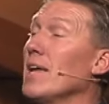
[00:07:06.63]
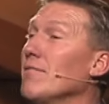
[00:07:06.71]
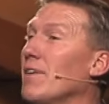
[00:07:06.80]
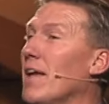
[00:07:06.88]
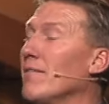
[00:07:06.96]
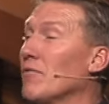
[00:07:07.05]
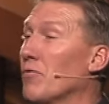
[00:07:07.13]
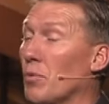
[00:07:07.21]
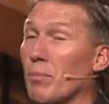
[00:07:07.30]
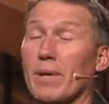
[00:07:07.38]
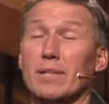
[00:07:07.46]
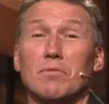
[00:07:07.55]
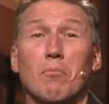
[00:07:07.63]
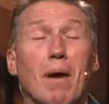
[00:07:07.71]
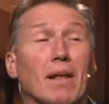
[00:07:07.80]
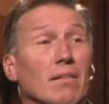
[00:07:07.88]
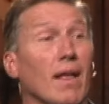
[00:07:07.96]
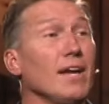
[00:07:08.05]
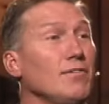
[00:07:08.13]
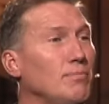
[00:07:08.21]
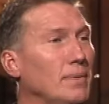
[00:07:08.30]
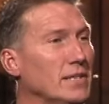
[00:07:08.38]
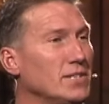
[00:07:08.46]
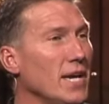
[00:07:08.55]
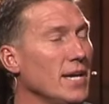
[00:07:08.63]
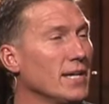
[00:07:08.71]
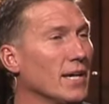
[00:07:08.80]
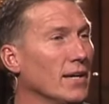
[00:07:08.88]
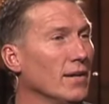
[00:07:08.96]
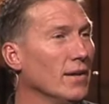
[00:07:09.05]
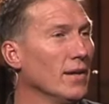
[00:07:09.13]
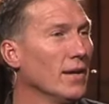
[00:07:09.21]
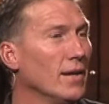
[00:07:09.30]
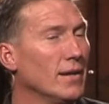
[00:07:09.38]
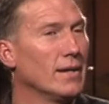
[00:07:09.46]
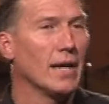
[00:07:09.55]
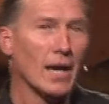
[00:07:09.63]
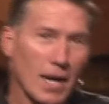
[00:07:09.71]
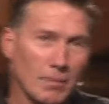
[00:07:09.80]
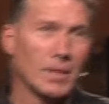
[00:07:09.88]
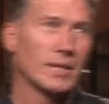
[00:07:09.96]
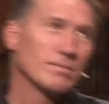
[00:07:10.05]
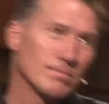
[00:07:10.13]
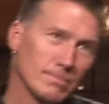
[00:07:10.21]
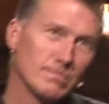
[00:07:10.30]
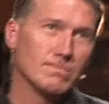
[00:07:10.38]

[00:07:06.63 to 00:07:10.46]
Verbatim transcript: even heaven forbid my life be taken, I'm like